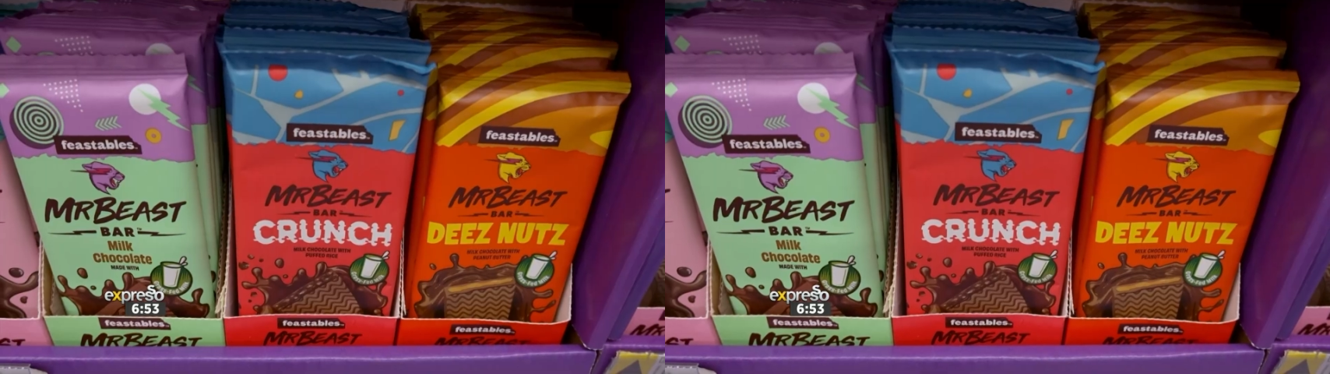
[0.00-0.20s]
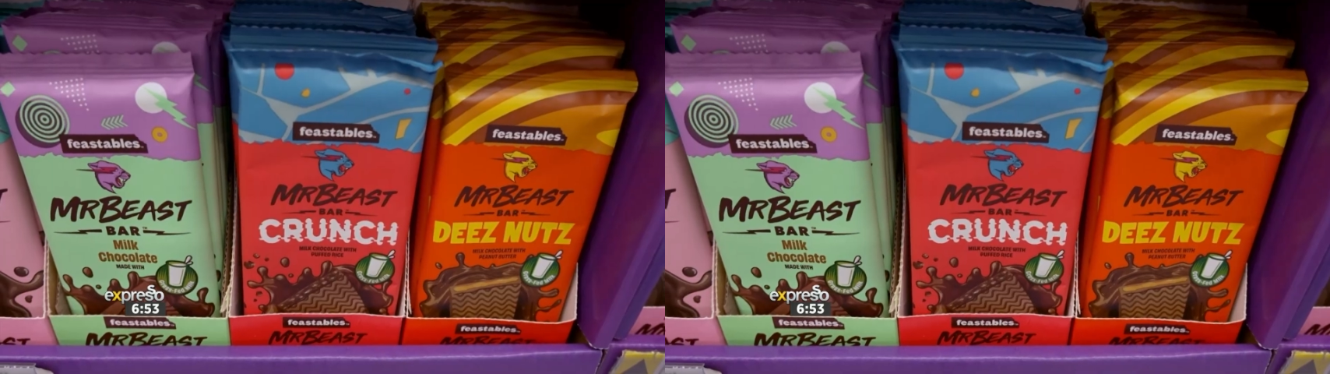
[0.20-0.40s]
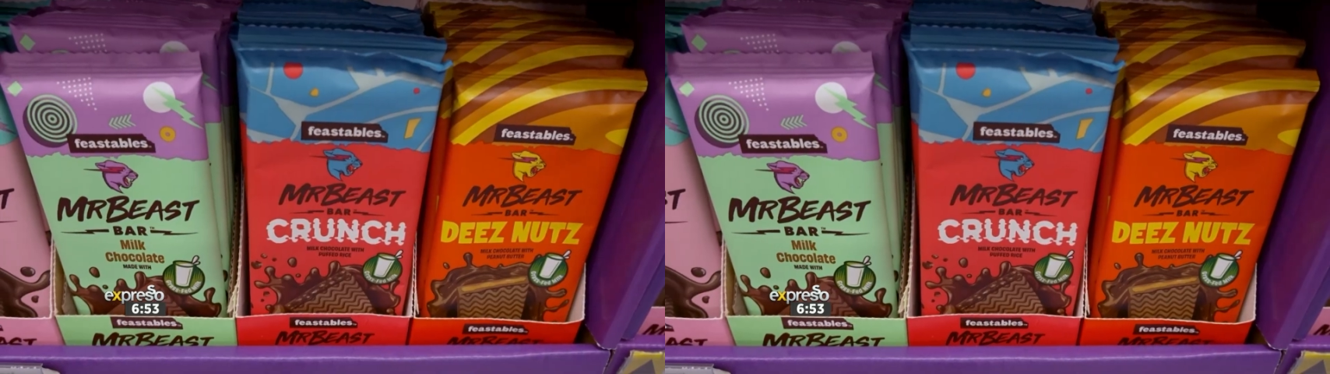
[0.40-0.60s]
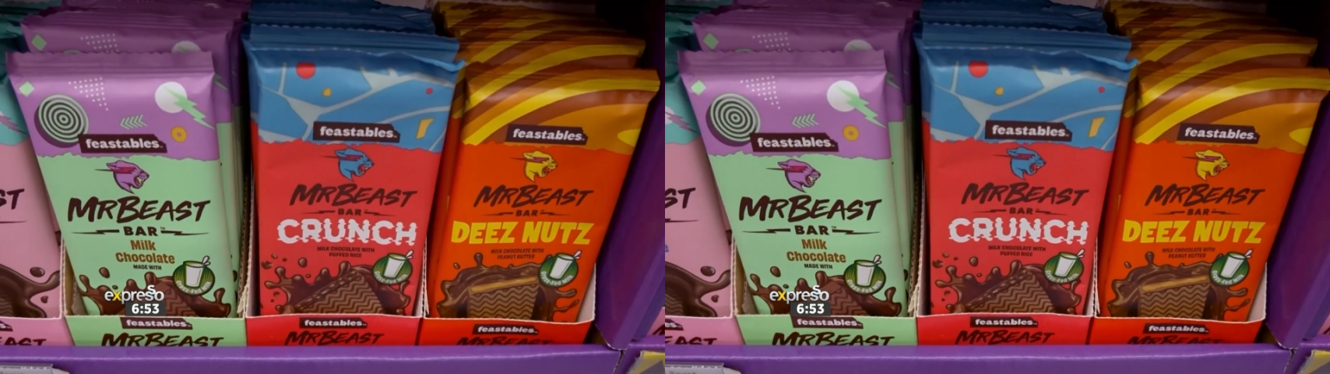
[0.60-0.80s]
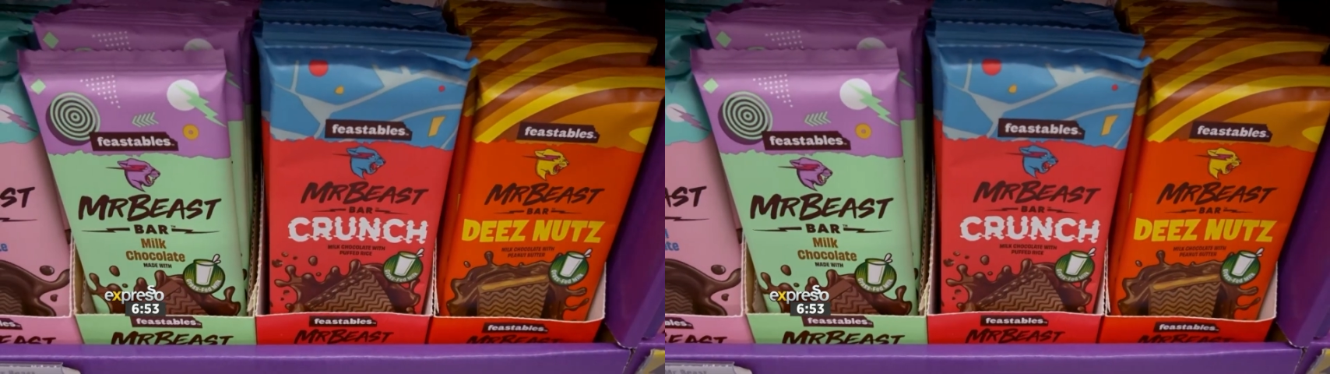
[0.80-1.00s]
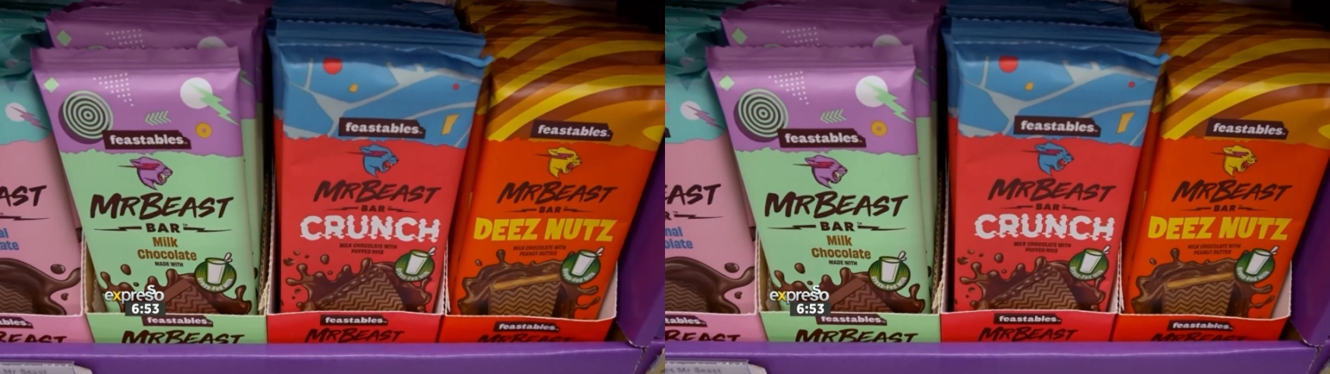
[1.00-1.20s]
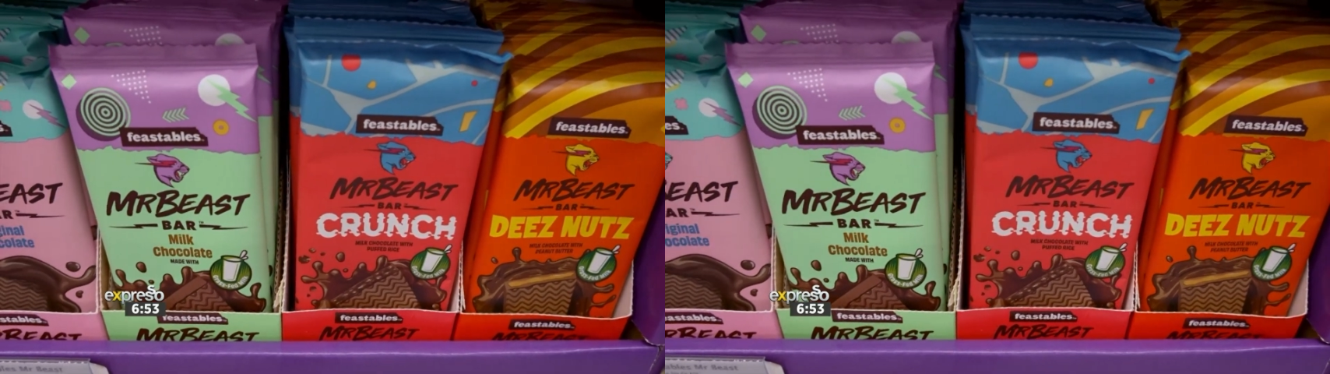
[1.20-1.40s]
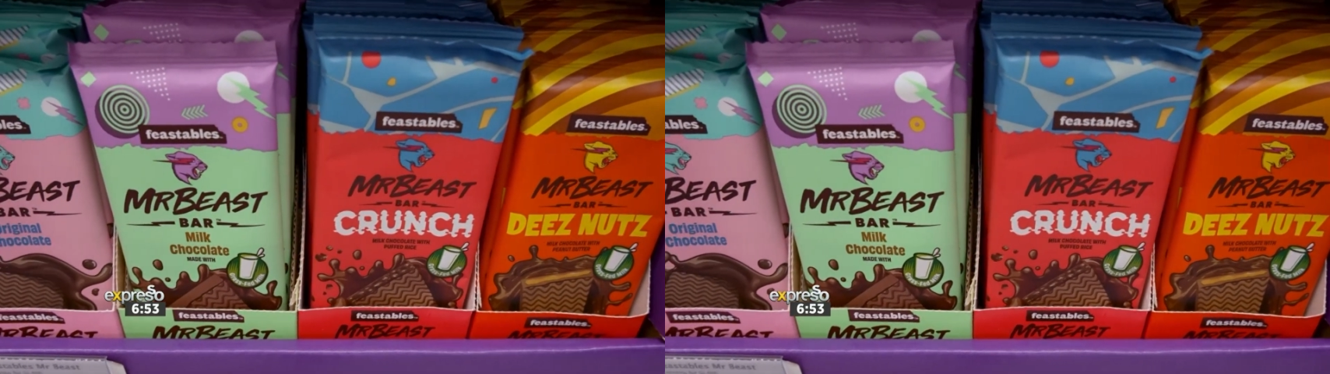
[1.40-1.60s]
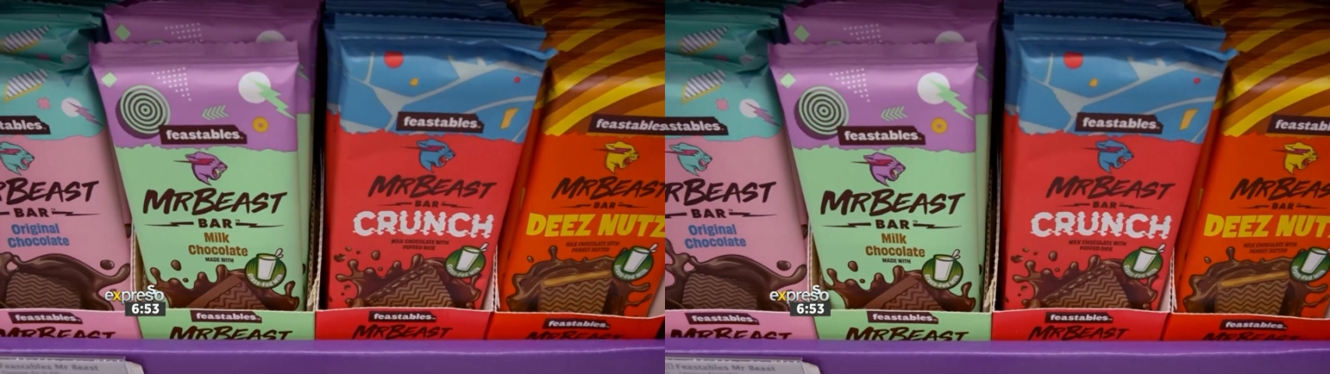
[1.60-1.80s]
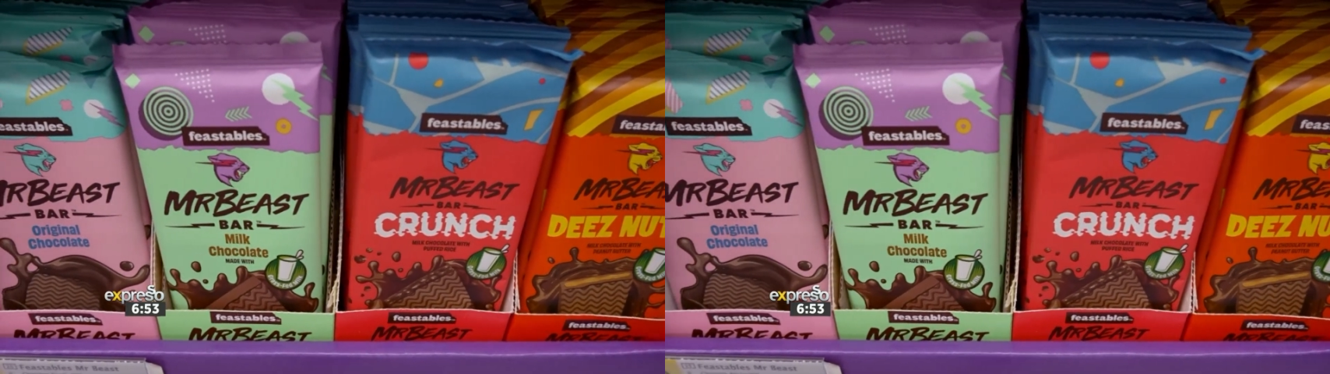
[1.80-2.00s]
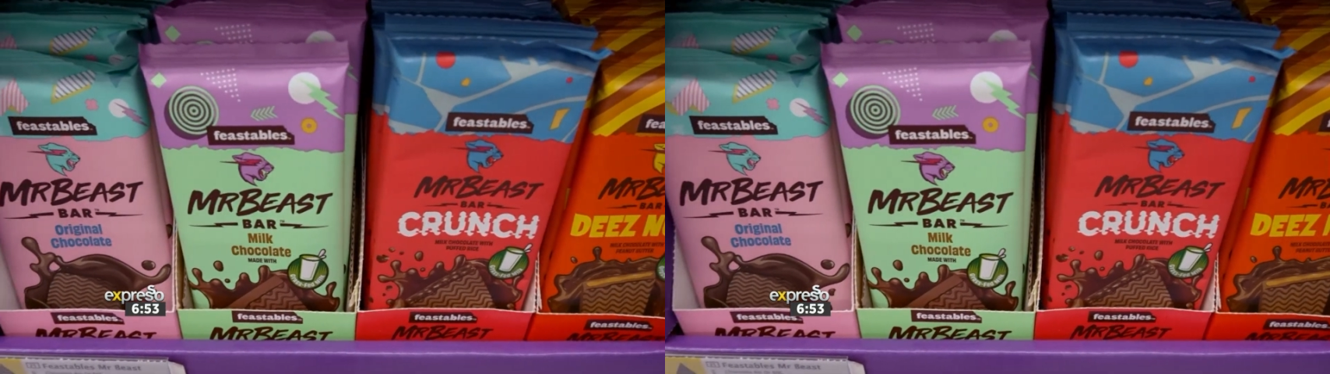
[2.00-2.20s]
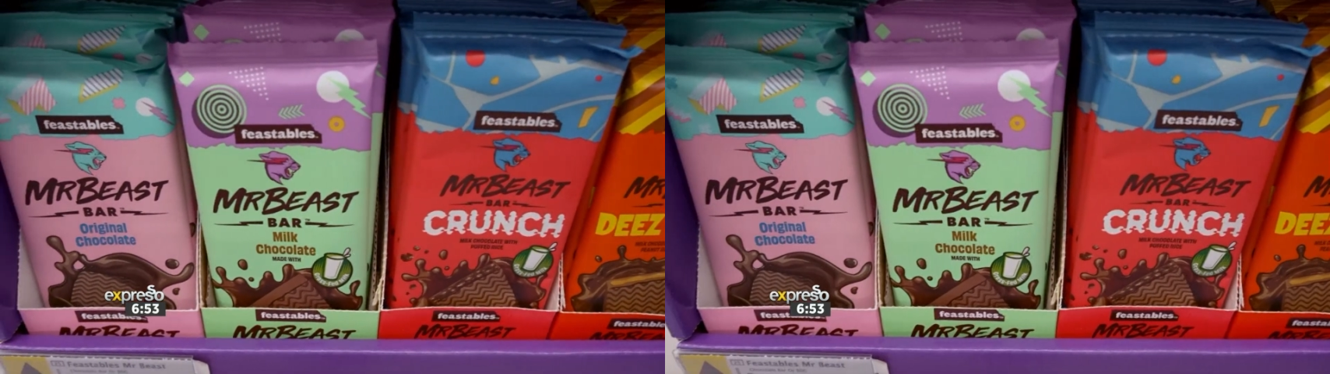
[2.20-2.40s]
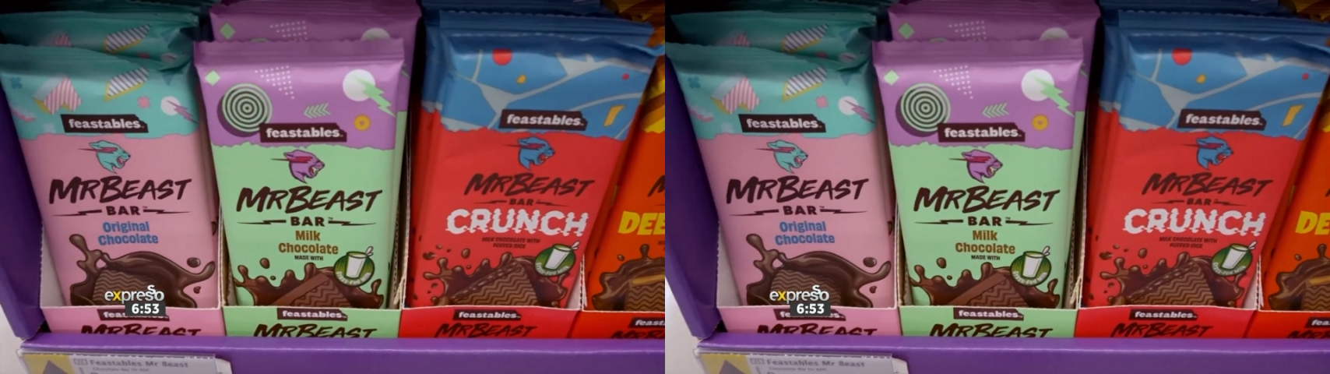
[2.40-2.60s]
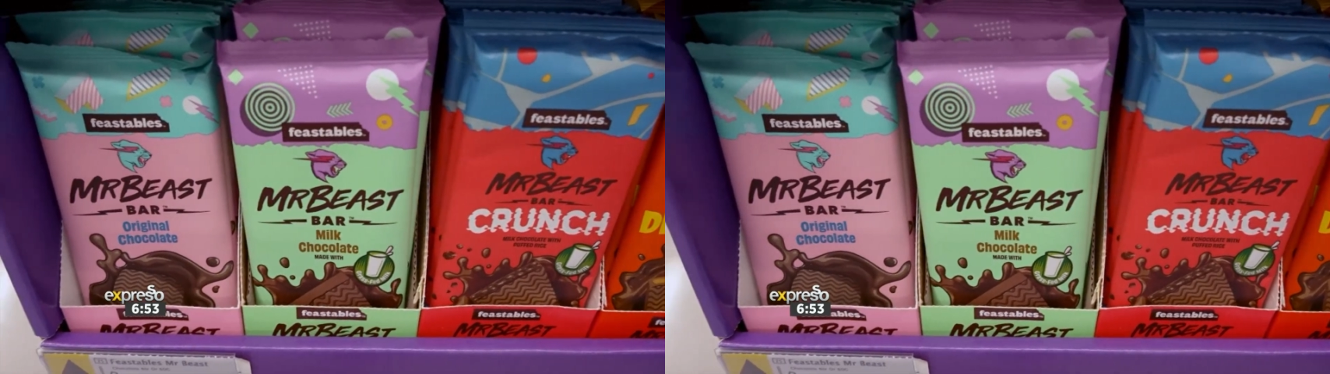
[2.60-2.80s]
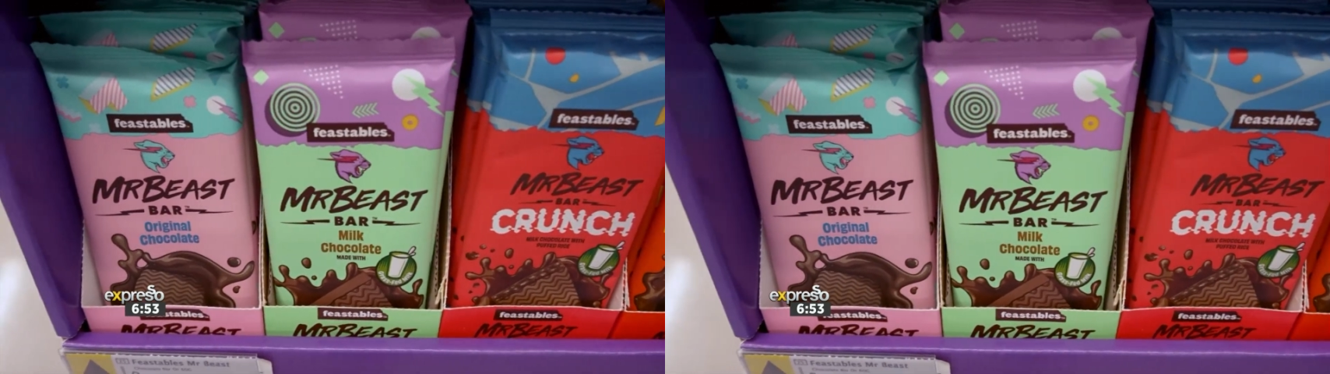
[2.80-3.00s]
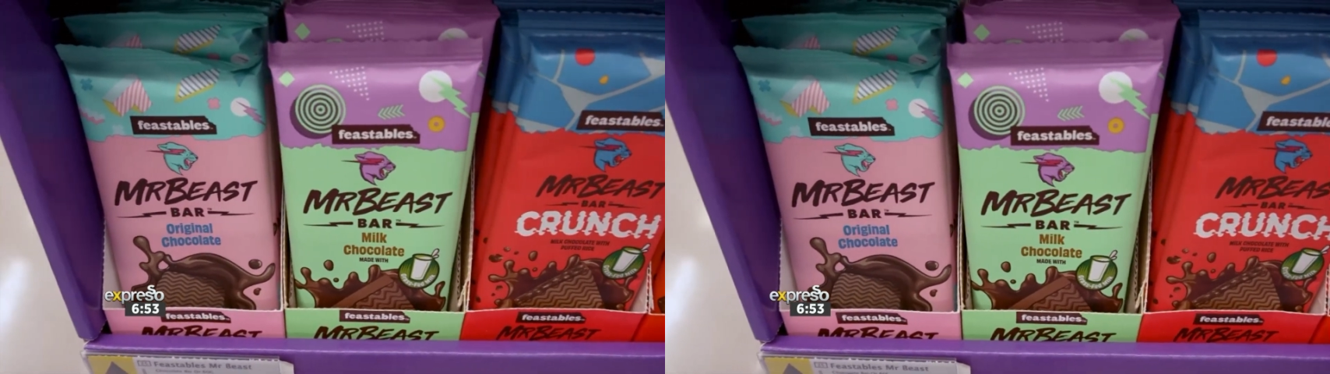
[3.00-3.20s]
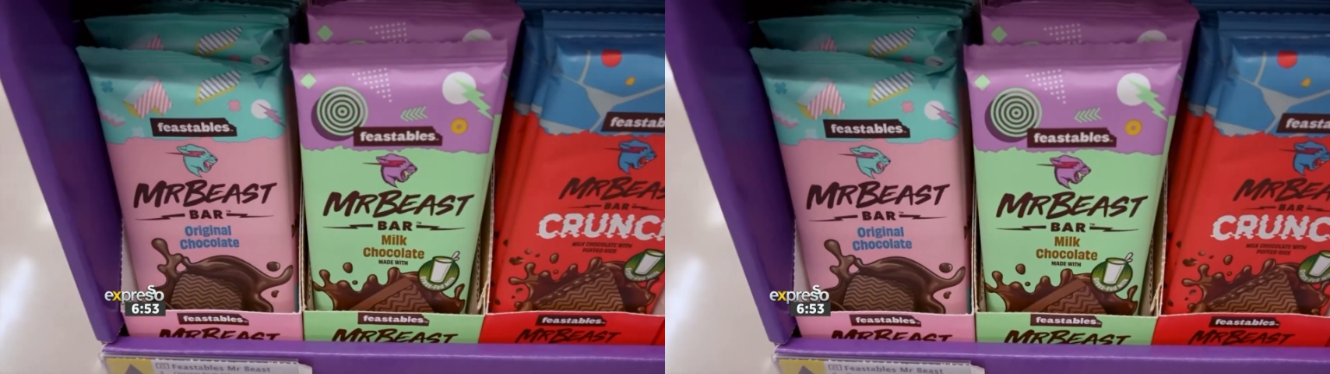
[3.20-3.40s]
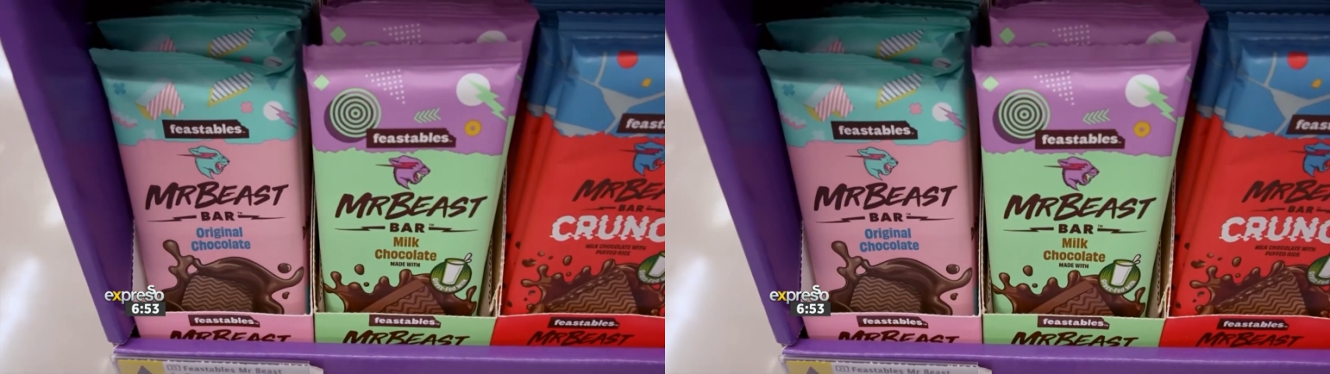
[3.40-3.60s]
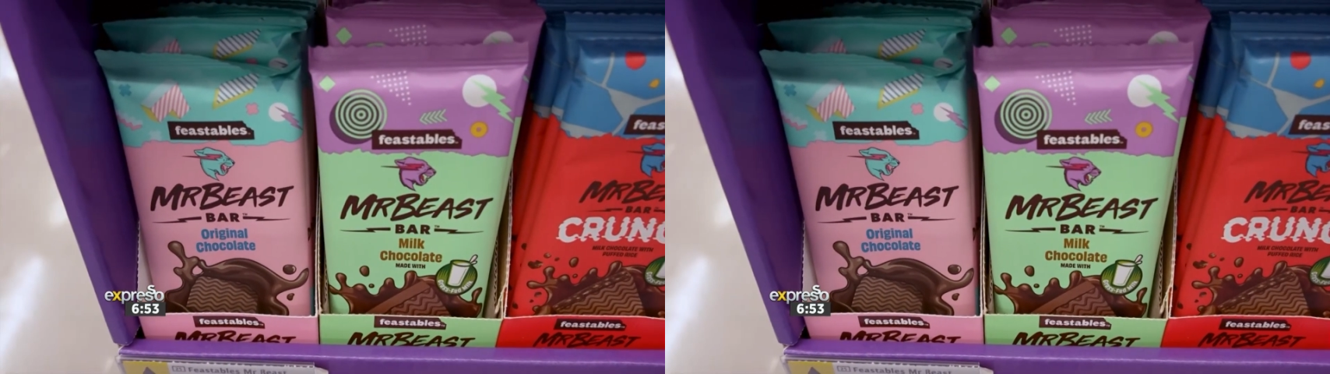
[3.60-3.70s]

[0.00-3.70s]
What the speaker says: (no speaker visible)